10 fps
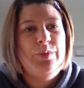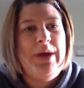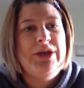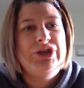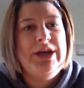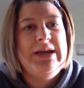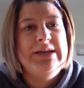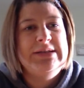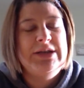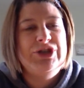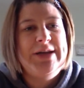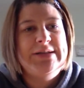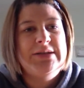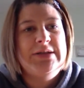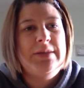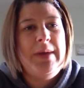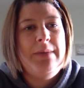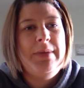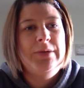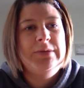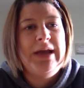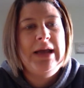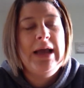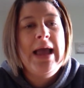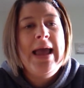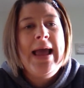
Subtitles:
which is adjacent to the main building,